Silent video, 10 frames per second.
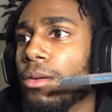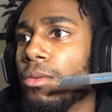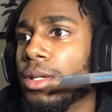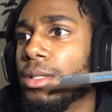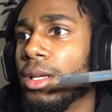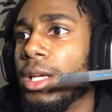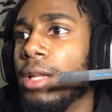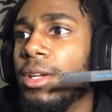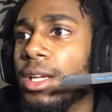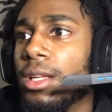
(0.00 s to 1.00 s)
Let's say in the
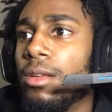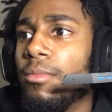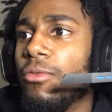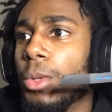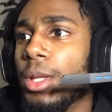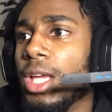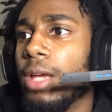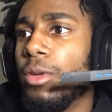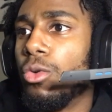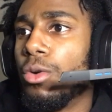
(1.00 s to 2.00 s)
beginning, before the
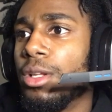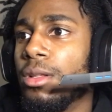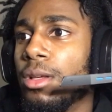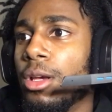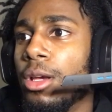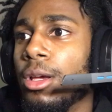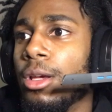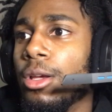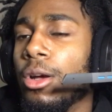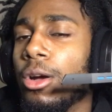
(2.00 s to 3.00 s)
game recording.
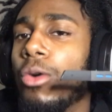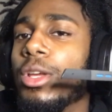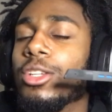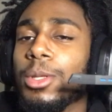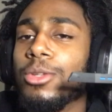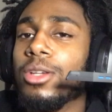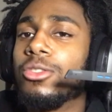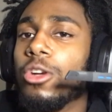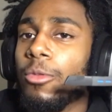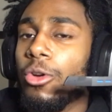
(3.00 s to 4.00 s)
Oh yeah, so this is what I was
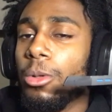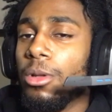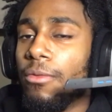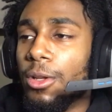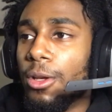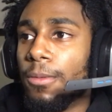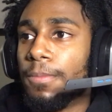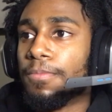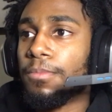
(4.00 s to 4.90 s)
talking about earlier in the video.